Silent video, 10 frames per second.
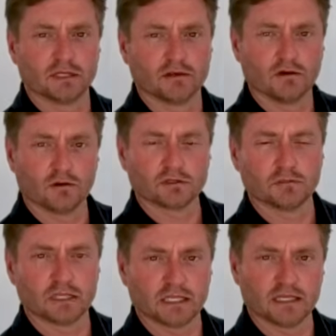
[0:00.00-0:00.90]
But
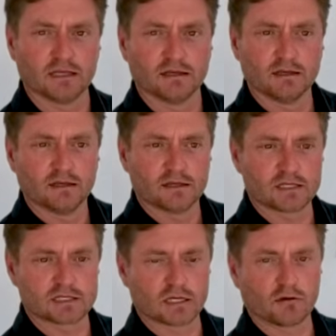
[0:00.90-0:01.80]
ultimately,
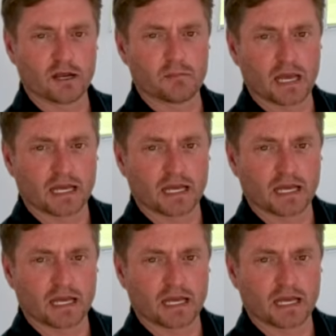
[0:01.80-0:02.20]
this is a great